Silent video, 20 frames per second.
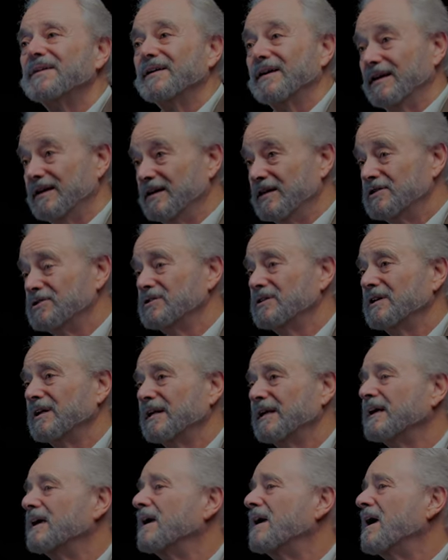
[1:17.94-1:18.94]

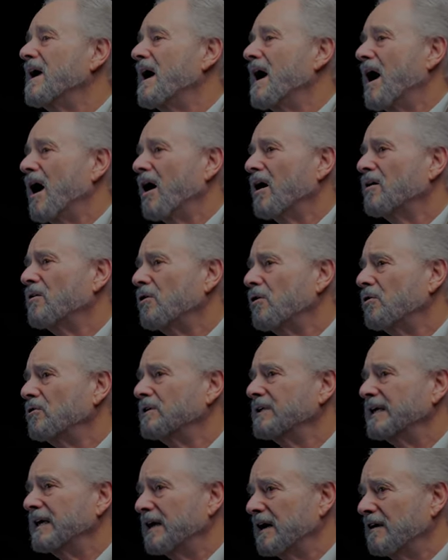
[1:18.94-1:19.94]
Initially, our
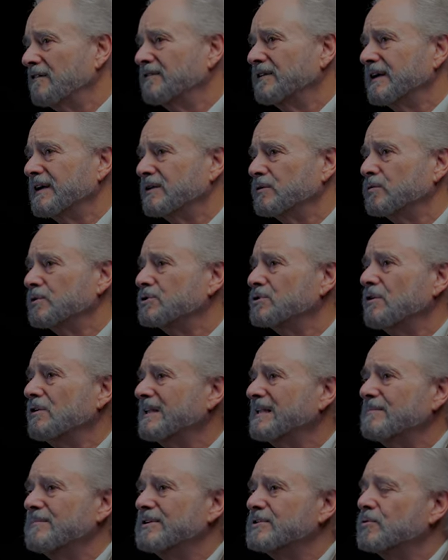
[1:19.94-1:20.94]
holy covenant was
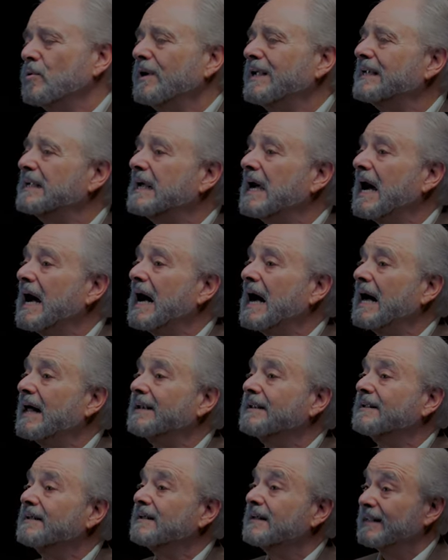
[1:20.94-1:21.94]
only between
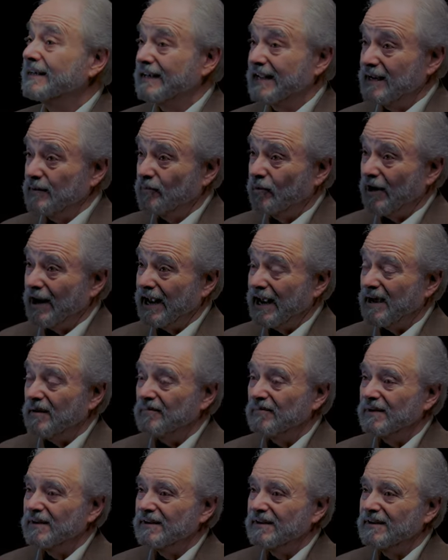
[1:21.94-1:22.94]
God and
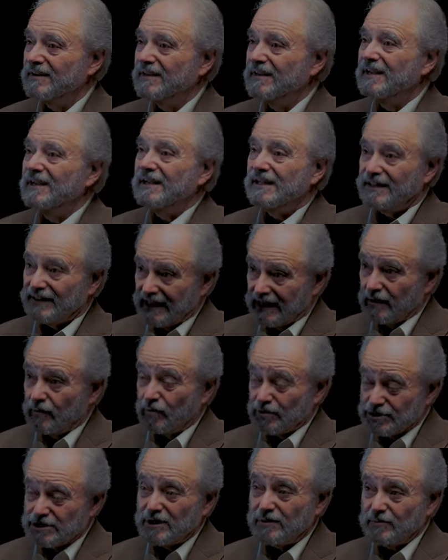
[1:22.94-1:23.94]
Abraham. Then it
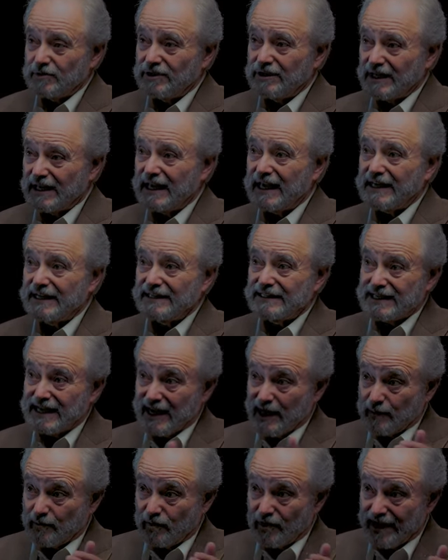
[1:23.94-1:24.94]
was communicated to
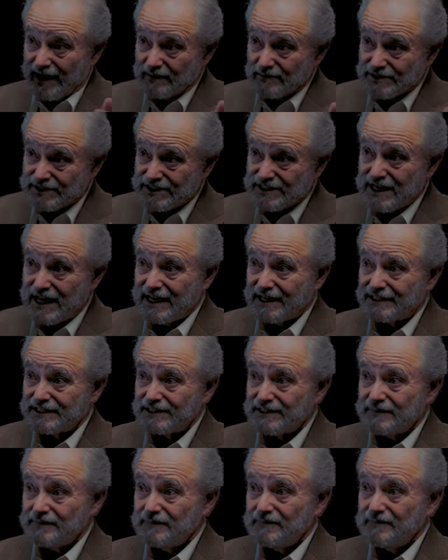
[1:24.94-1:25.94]
Abraham's
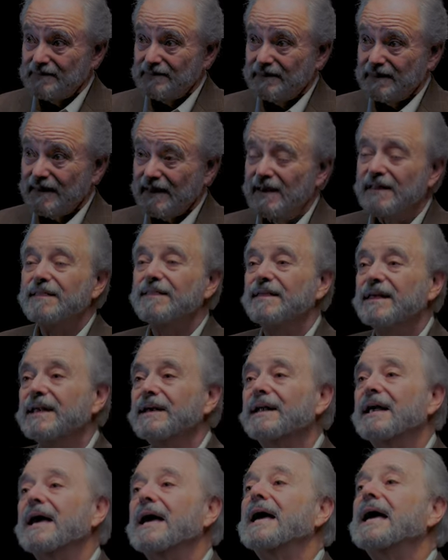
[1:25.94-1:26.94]
son.
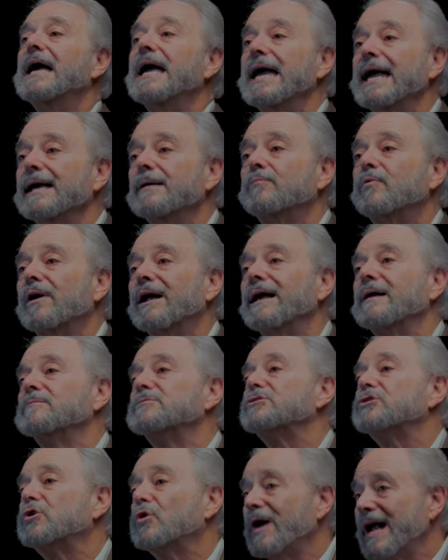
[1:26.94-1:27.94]
Then
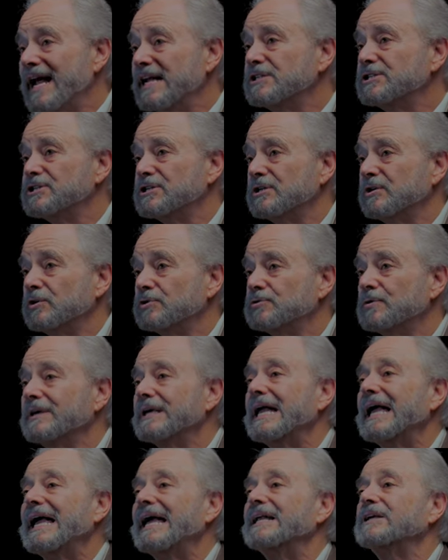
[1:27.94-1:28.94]
Abraham's grandchildren
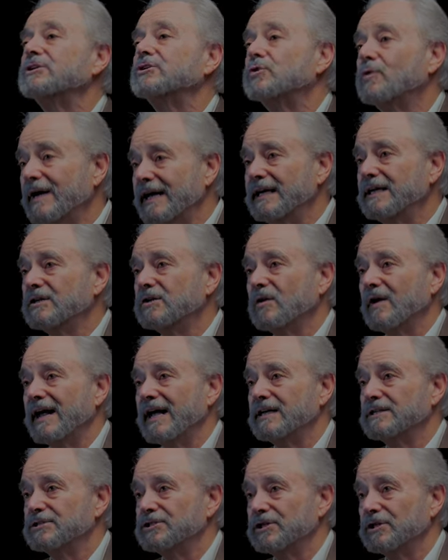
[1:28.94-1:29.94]
and
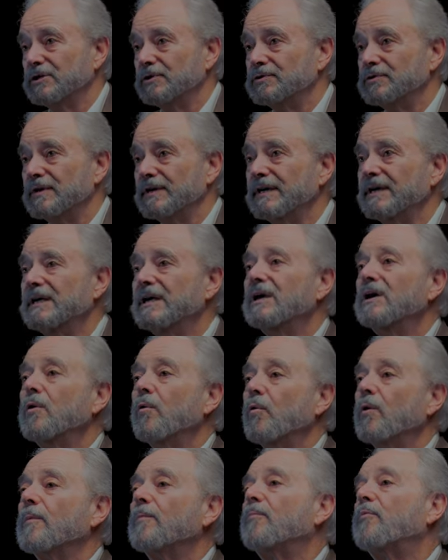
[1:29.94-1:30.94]
great-grandchildren
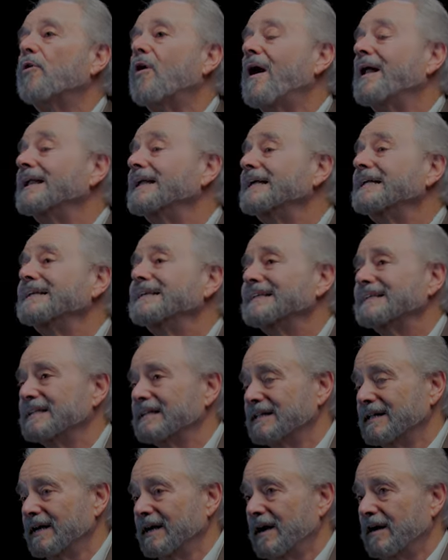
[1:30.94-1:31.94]
were brought into
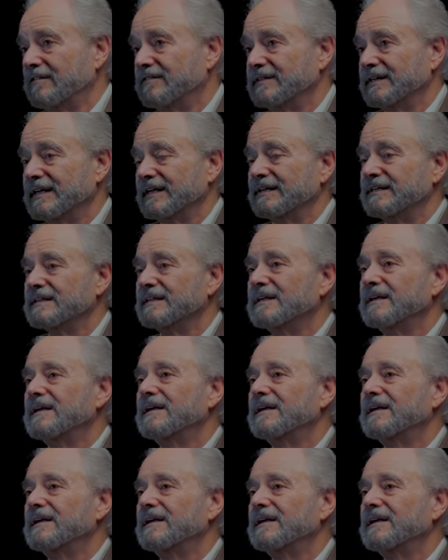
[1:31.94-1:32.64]
the covenant.